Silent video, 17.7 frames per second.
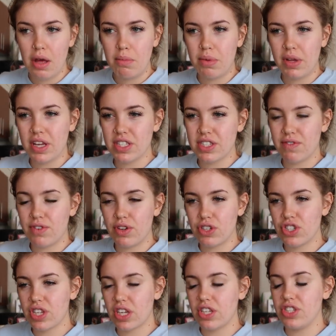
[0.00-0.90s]
Because if
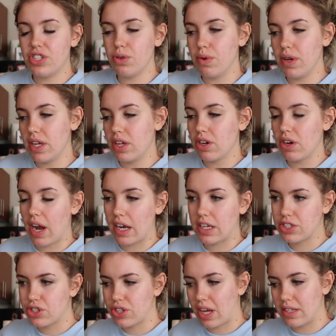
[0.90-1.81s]
you're just like doing your
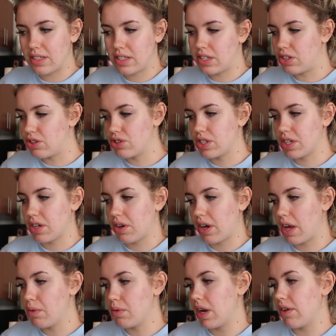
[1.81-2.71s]
exercises and you're just like,
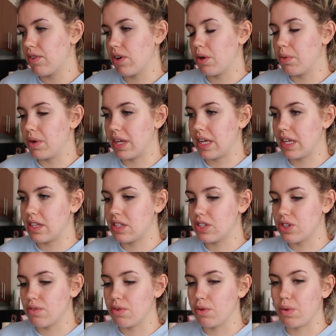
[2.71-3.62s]
okay, whatever, I want to get
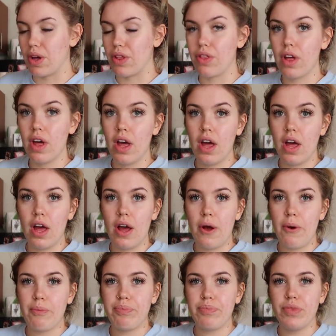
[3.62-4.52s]
this over with.
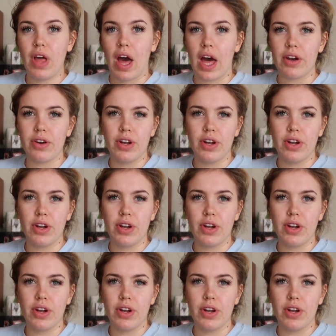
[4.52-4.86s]
I